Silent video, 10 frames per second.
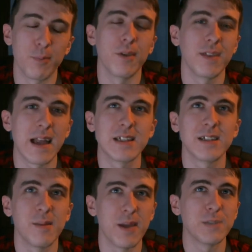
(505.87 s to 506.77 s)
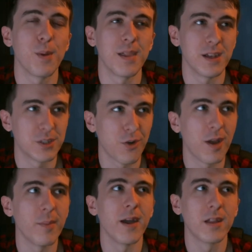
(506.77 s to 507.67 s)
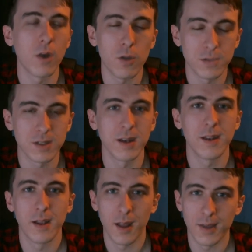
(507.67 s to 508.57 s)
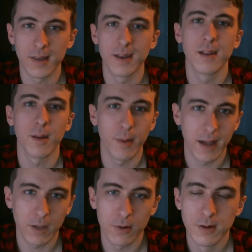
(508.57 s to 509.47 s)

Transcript: but that's the best way to describe it, a toasted, light tobacco.